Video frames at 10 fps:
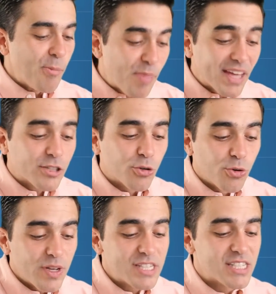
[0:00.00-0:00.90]

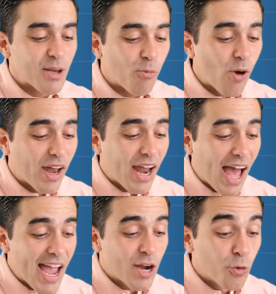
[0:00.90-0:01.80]
Pedro is someone
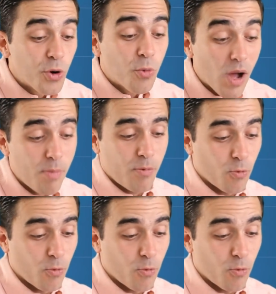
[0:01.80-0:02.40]
I grew up